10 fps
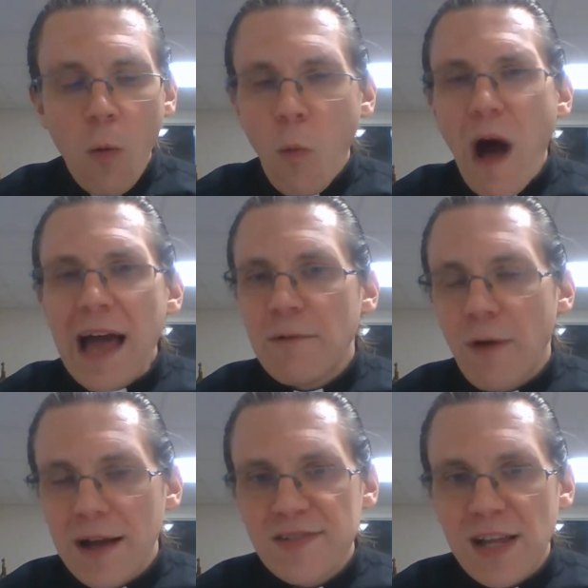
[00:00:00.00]
Why
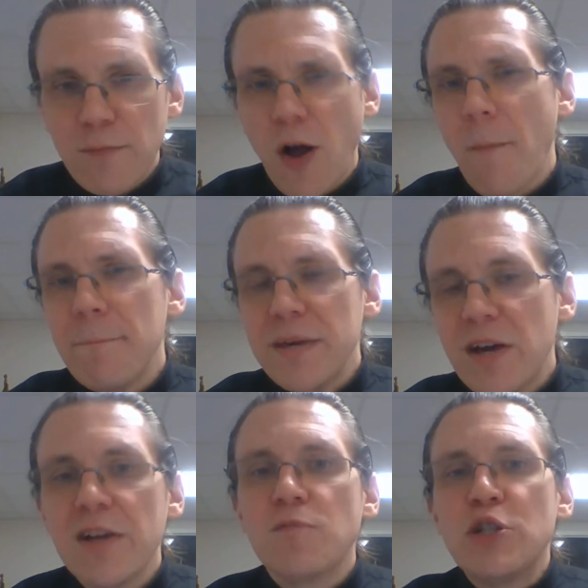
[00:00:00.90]
is that a problem?
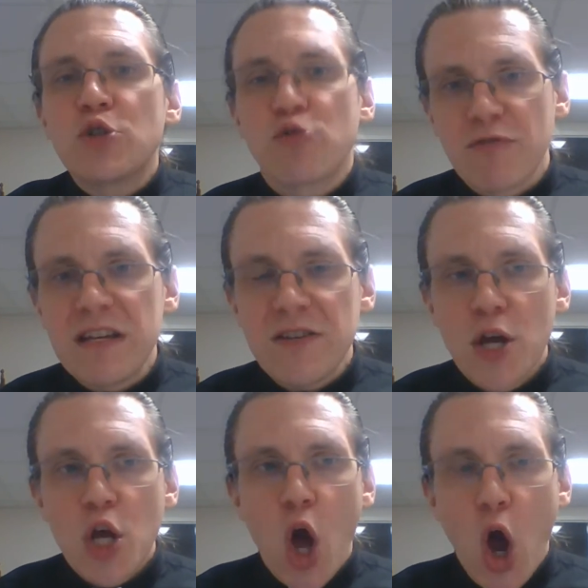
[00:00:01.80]
Because we treat
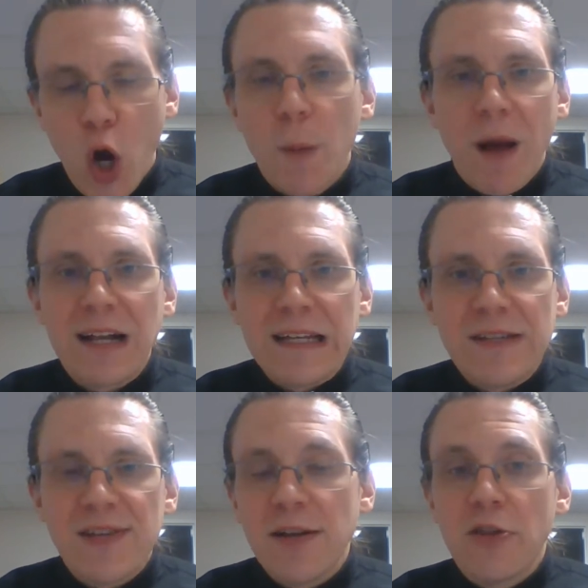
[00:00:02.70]
our
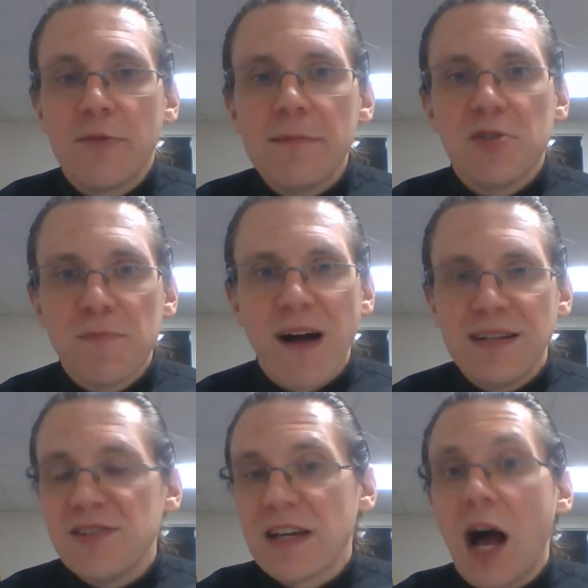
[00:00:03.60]
bodies and other people's
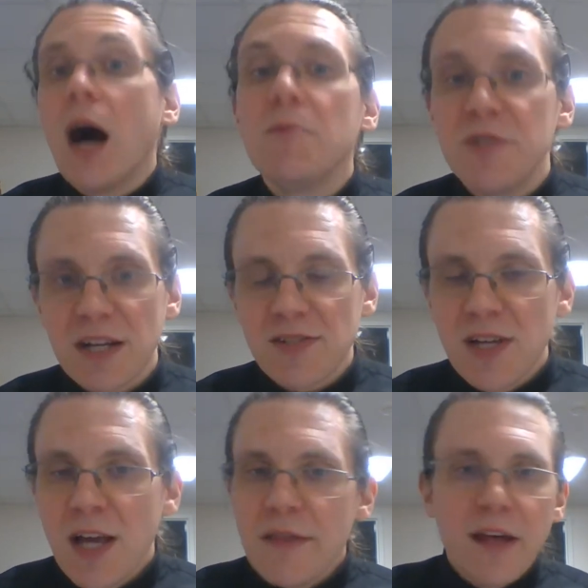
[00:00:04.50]
bodies like objects
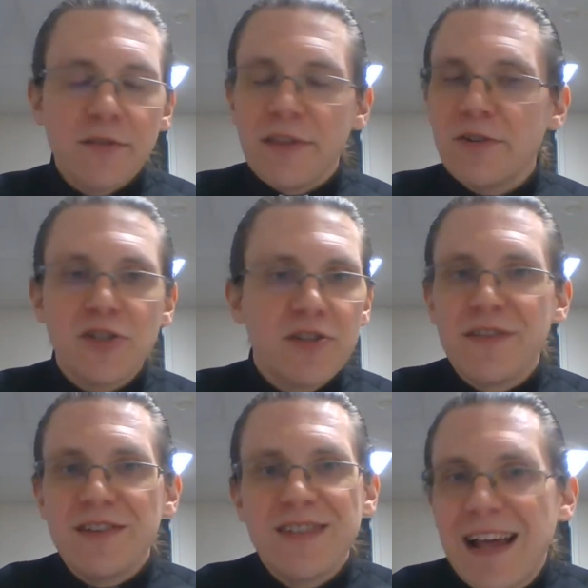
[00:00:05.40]
that are
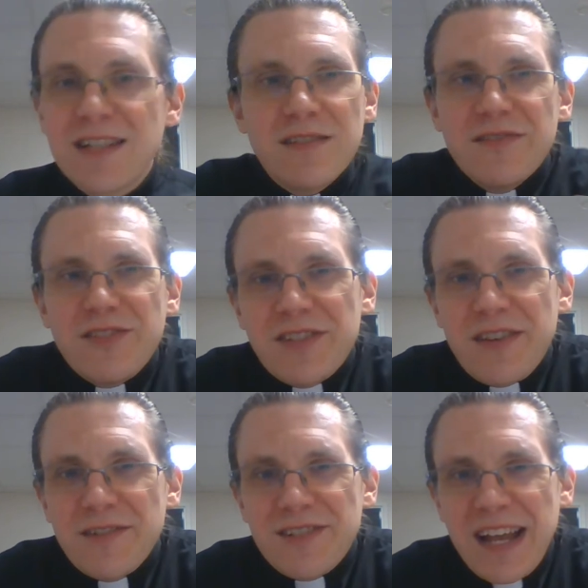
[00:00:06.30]
just
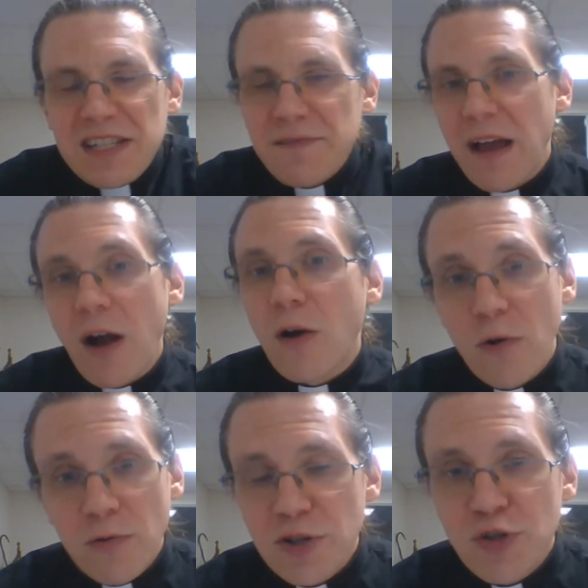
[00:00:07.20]
there to satisfy our
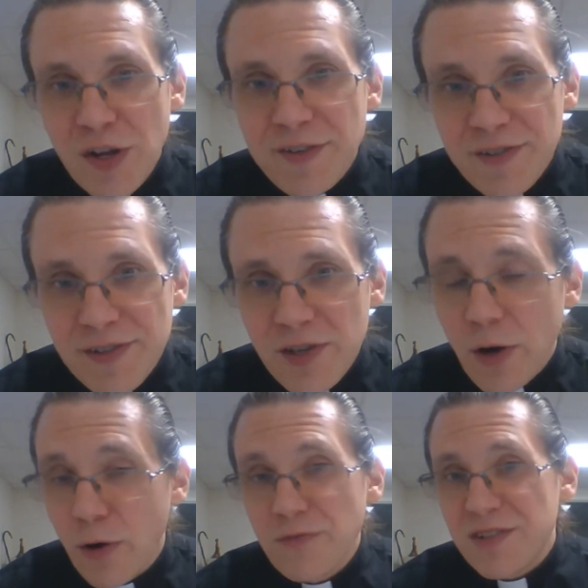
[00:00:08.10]
own agendas,
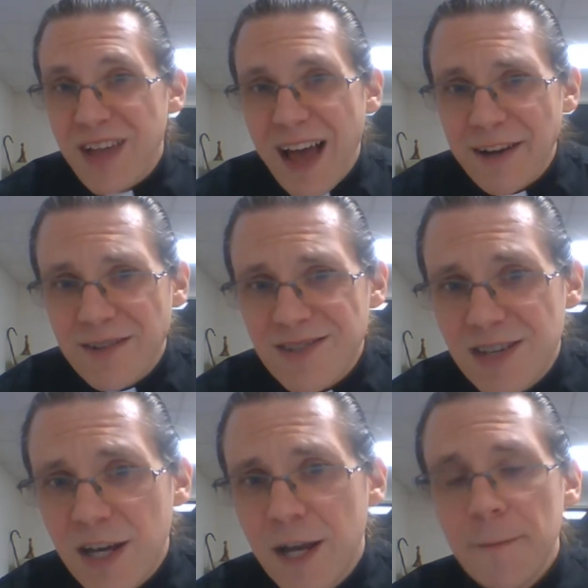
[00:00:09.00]
our own desires.
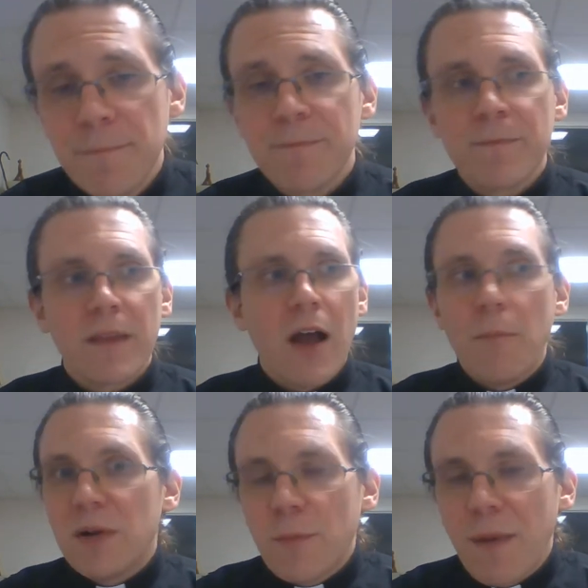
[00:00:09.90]

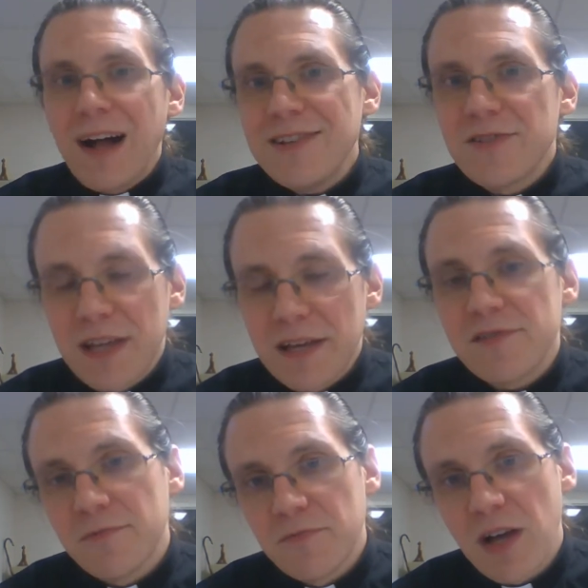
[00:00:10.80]
But our bodies are gifts
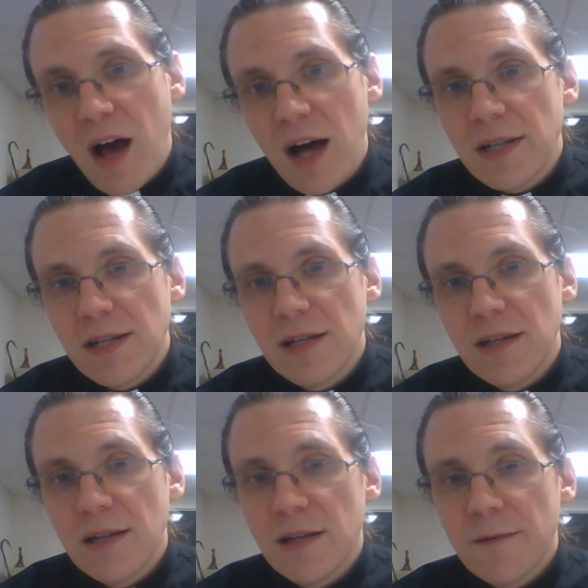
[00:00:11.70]
from God,
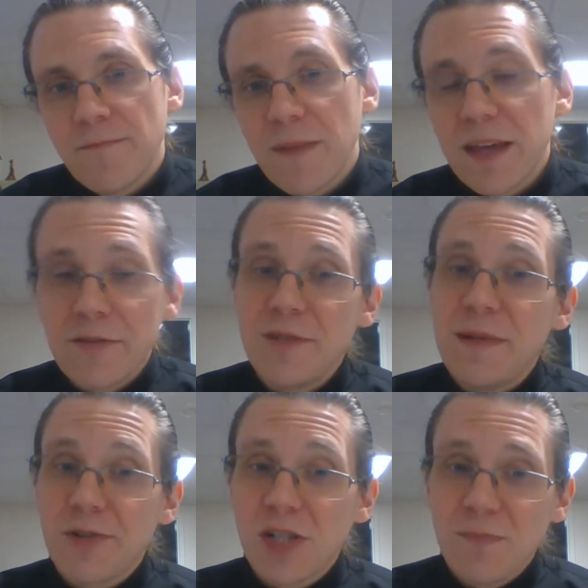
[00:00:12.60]
and they're to
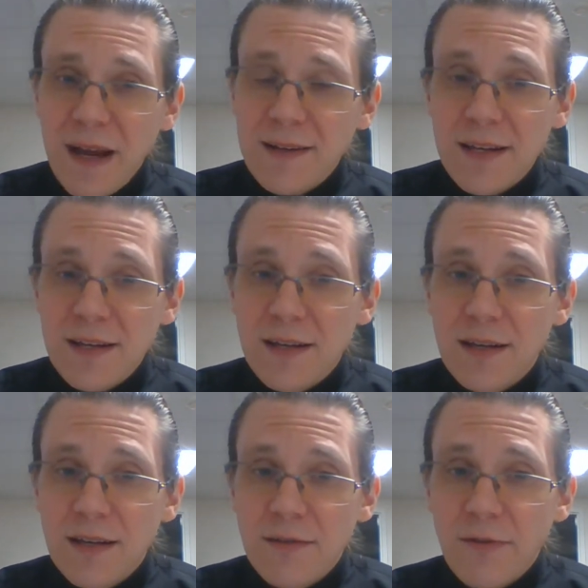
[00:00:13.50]
be respected,
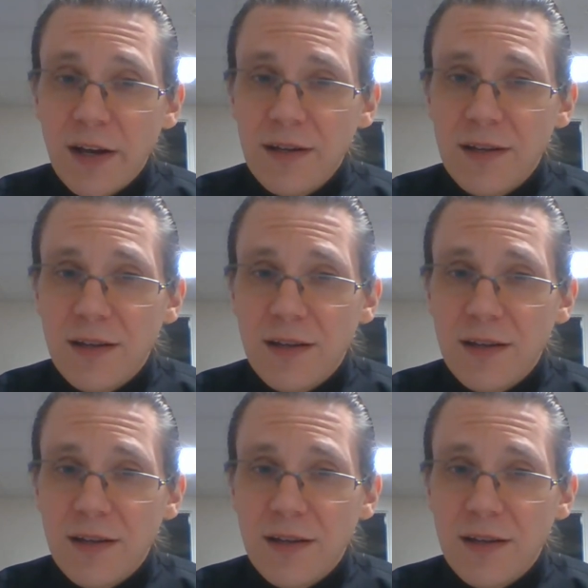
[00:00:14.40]
right?